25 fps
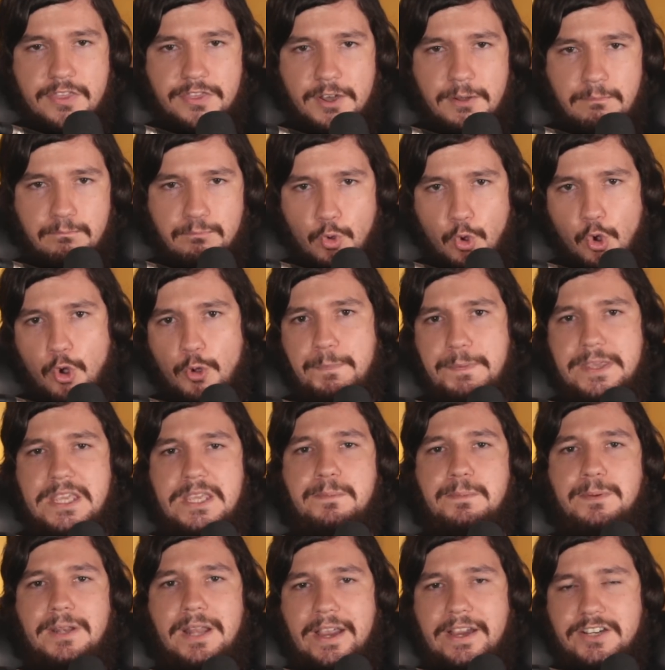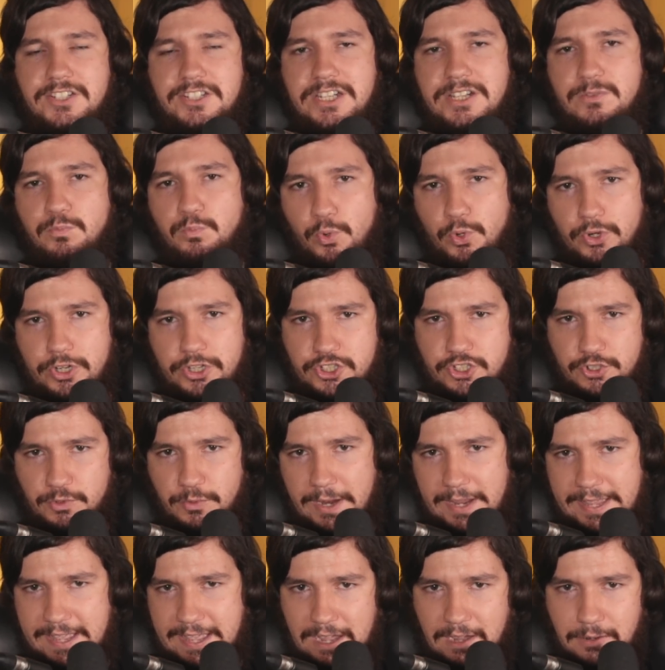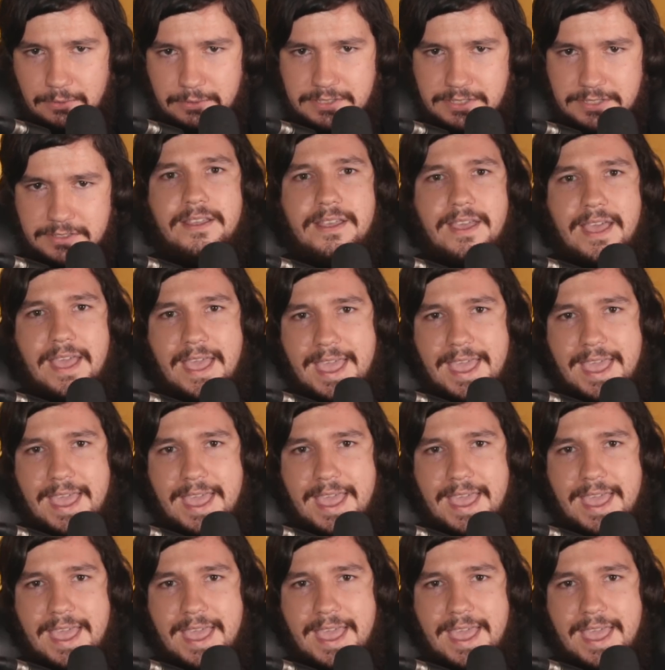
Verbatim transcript: that more people actually want to try out.